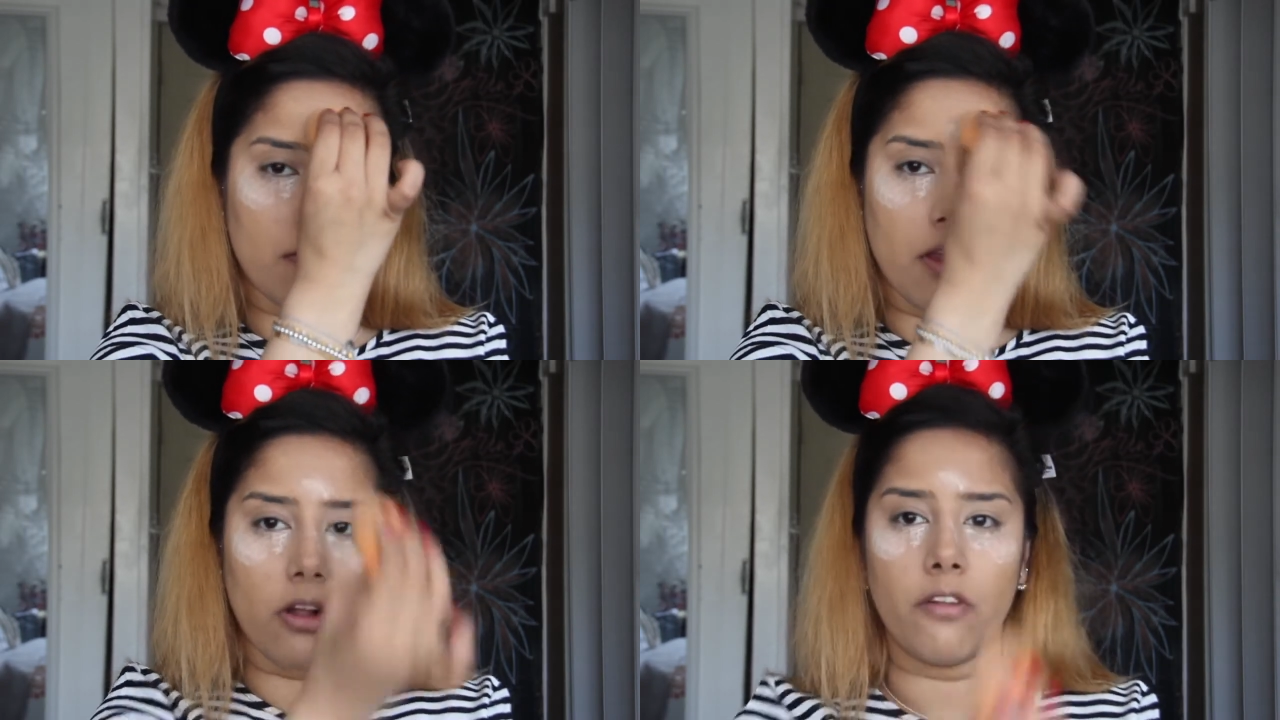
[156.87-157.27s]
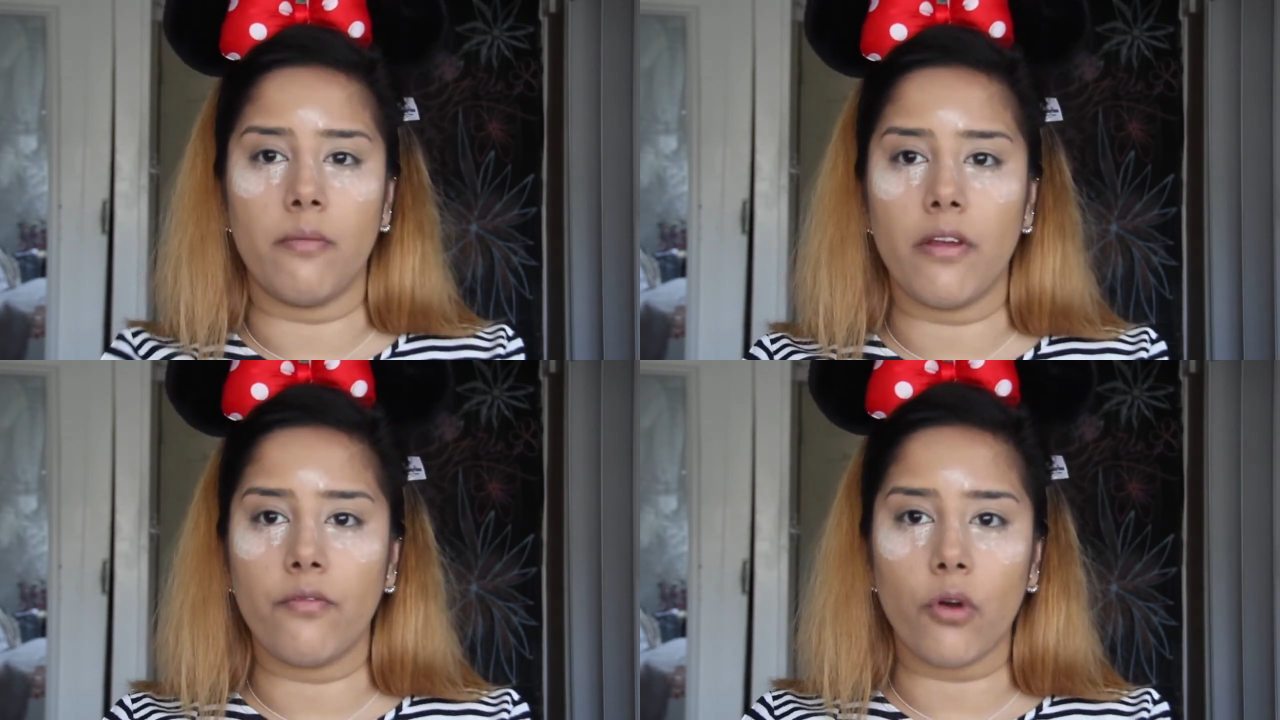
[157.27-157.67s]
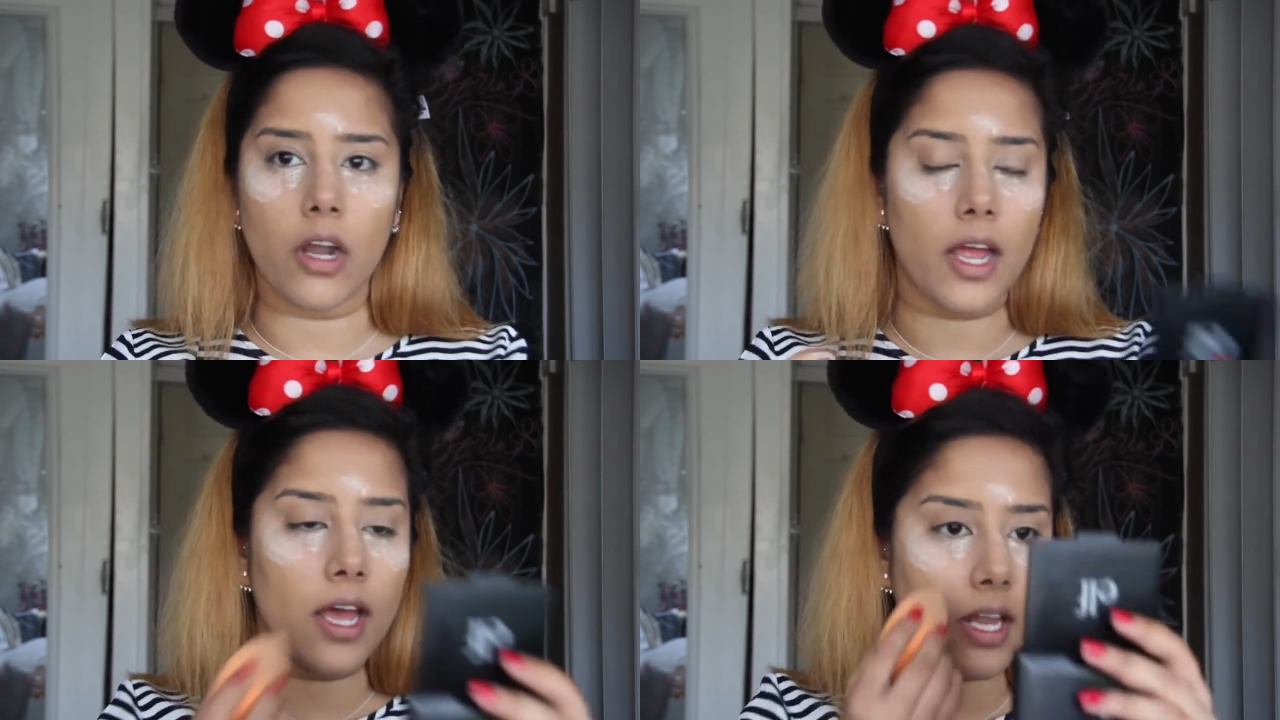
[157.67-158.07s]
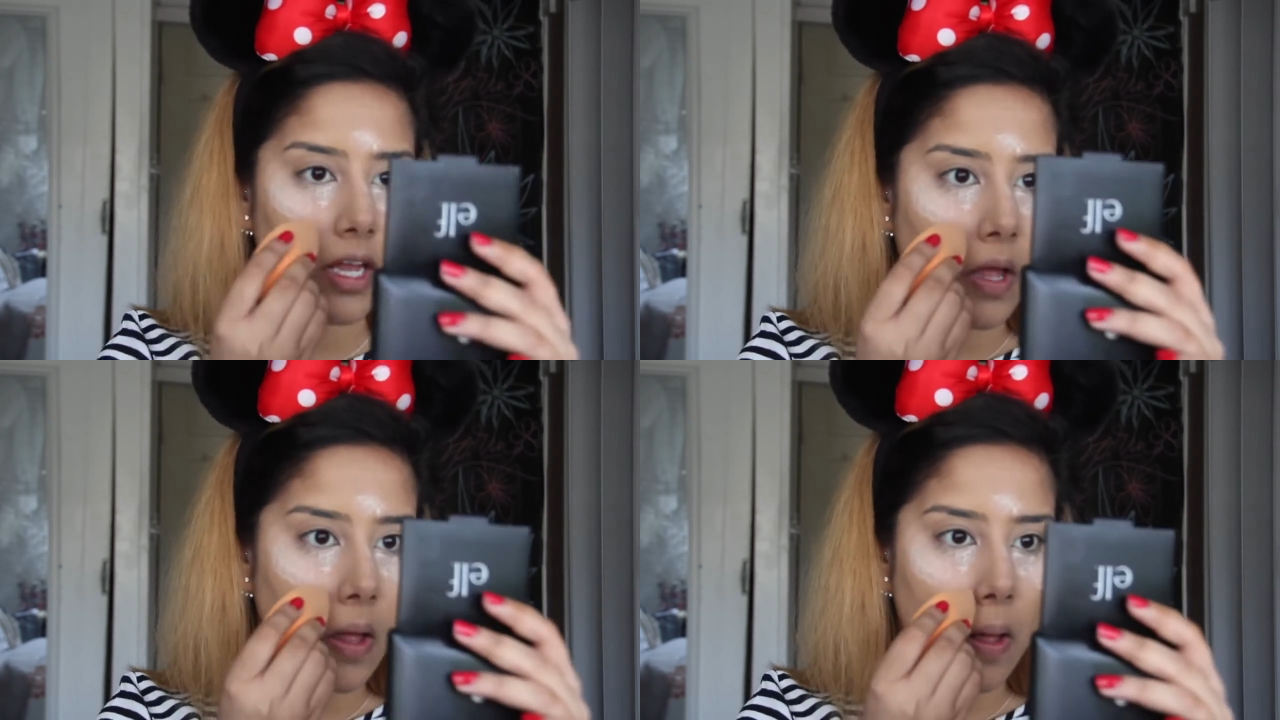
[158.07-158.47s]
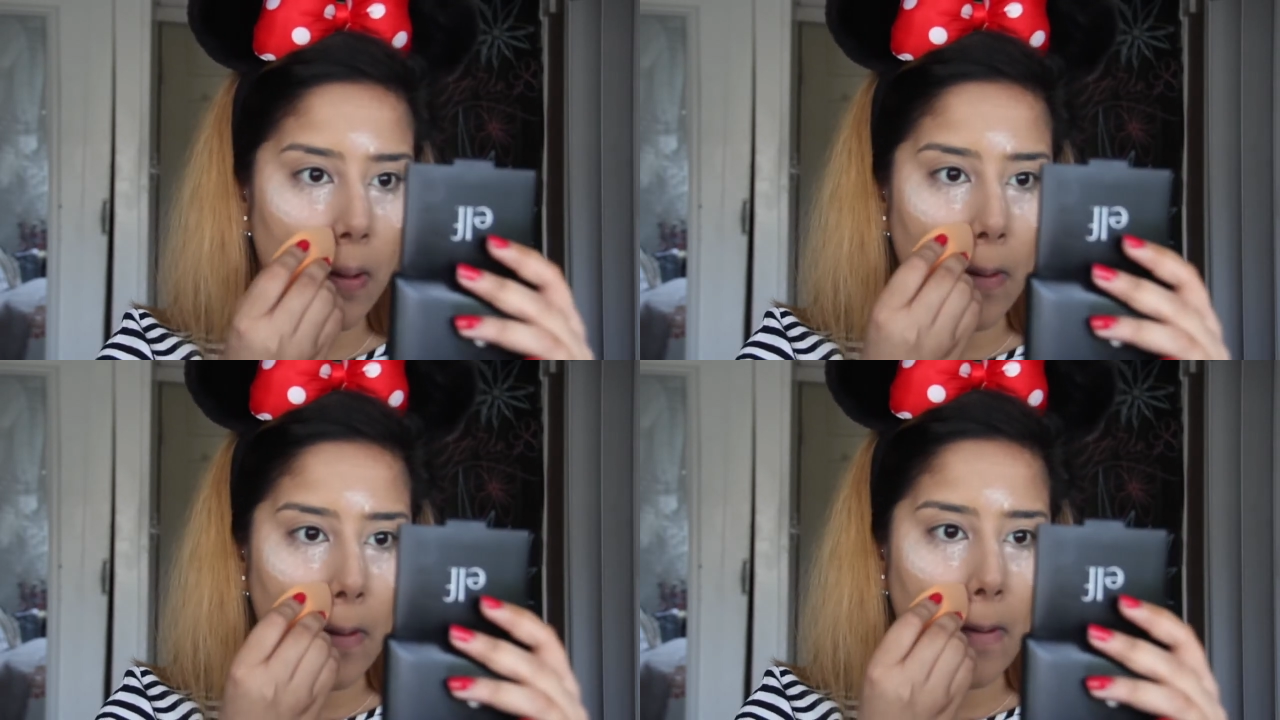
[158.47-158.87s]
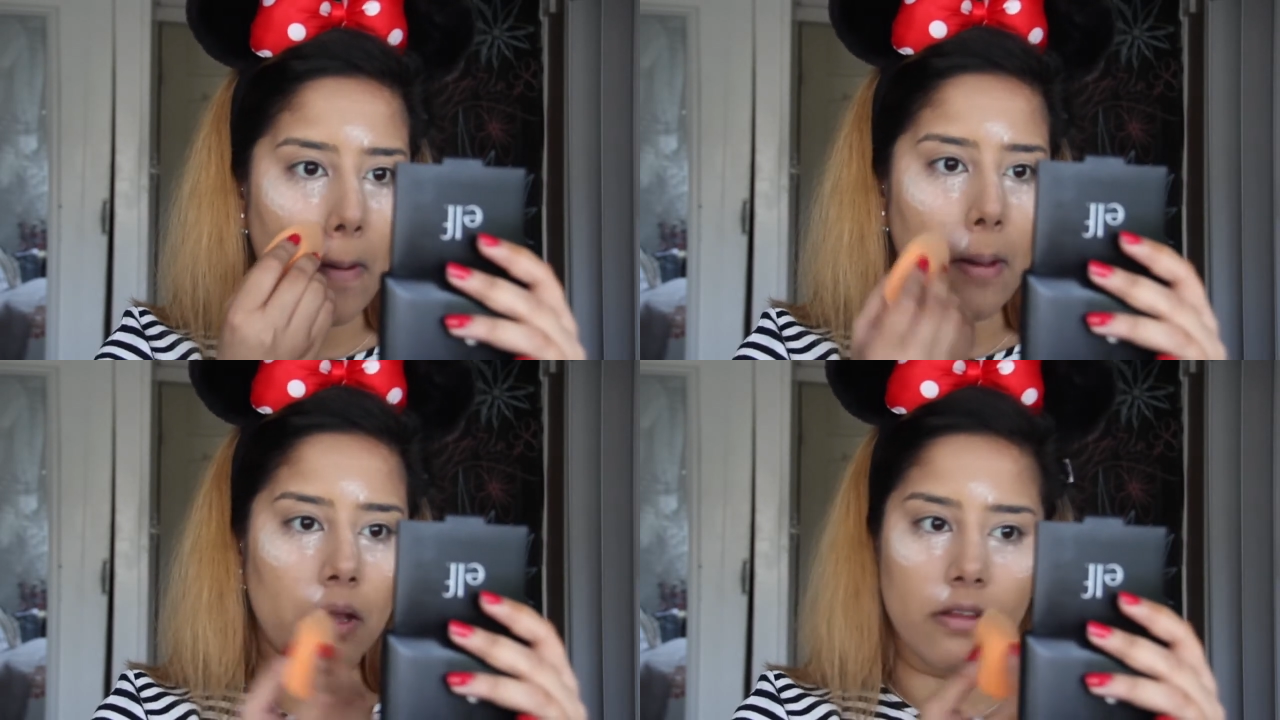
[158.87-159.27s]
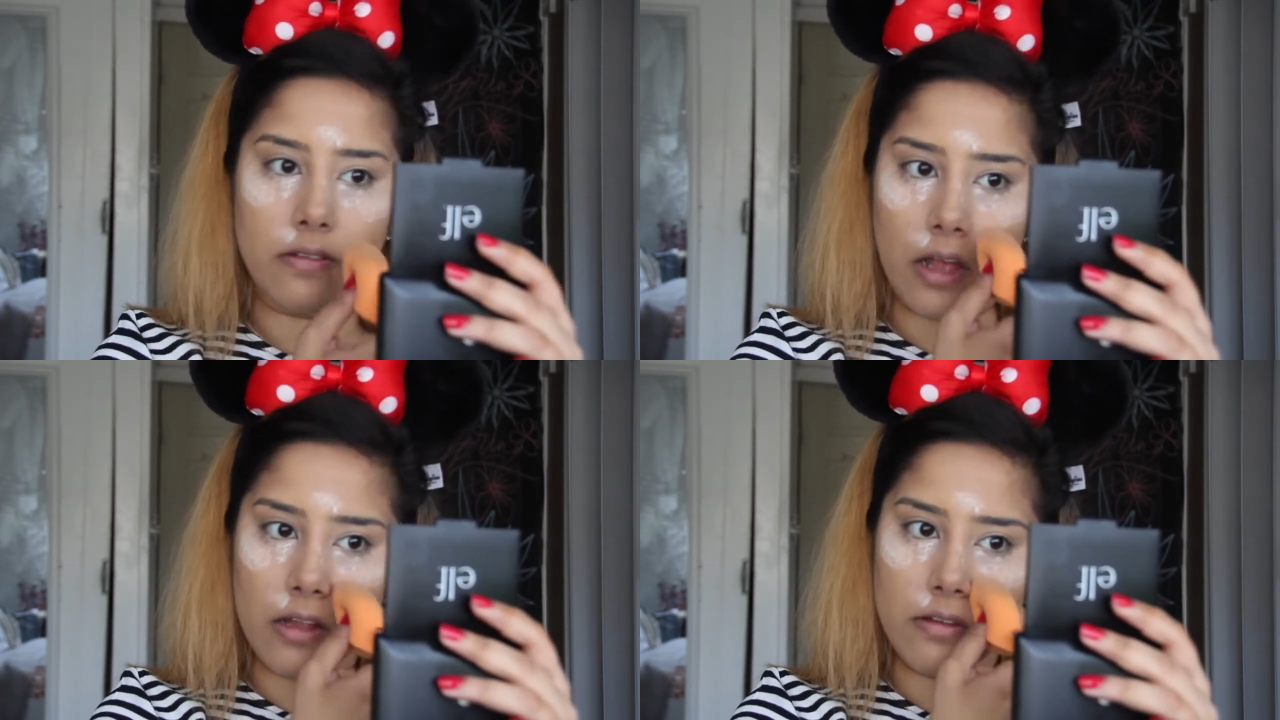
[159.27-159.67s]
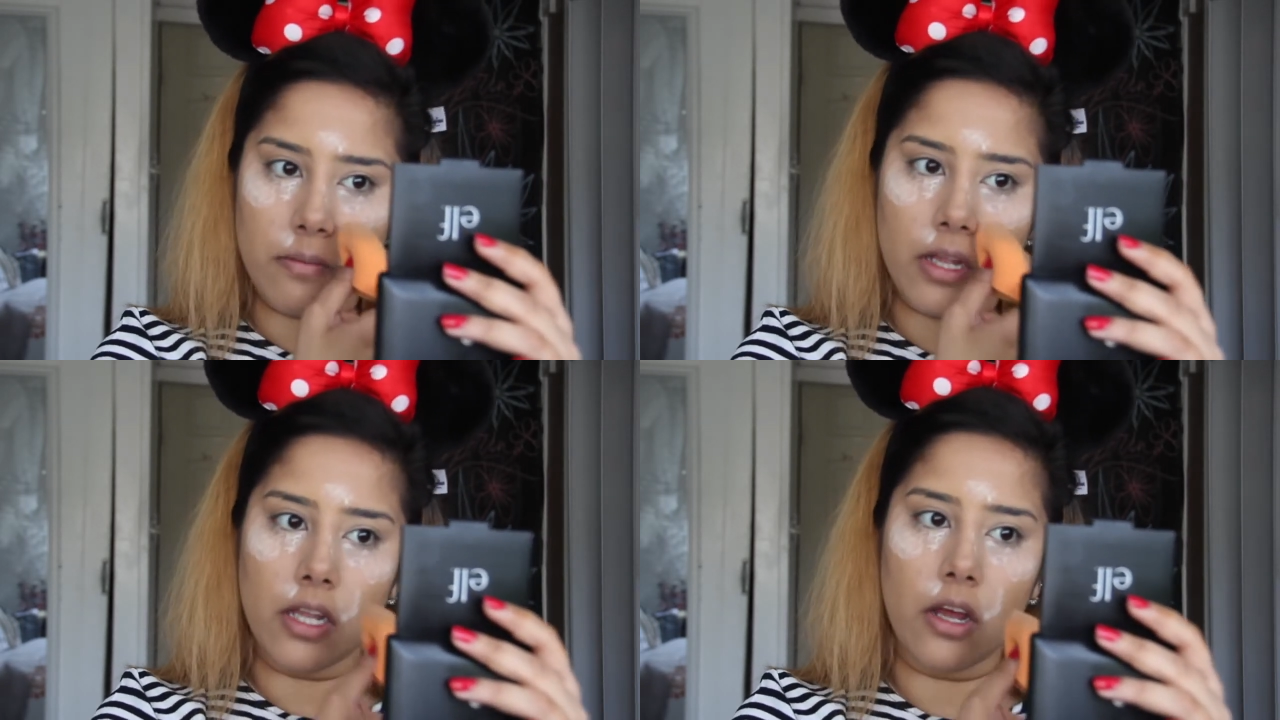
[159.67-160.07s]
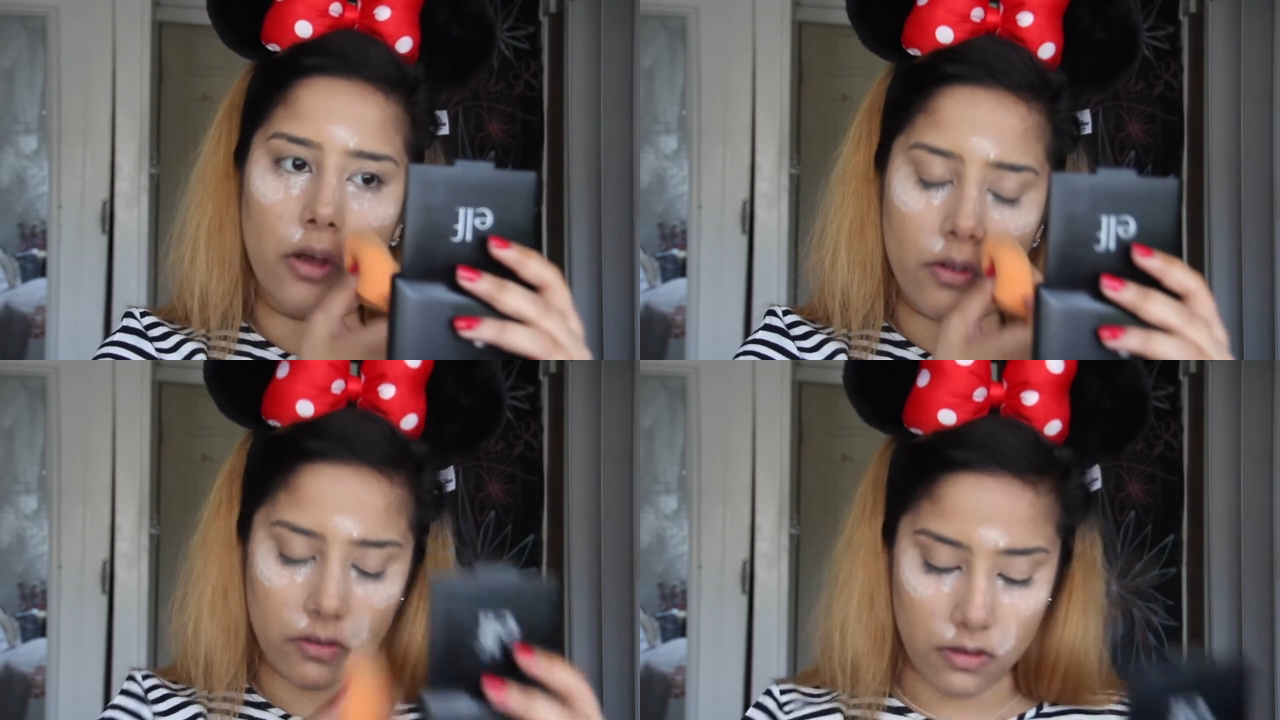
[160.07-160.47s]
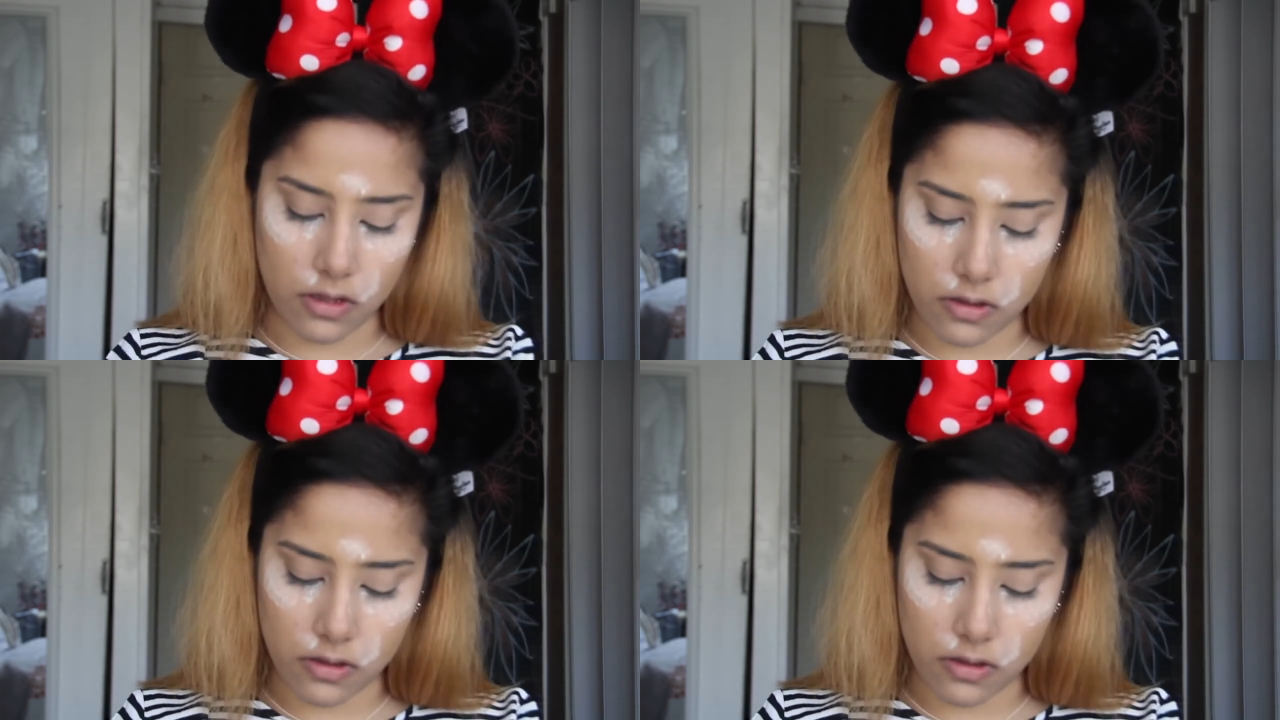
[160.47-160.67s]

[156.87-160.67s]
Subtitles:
middle of my forehead, the sides of my nose.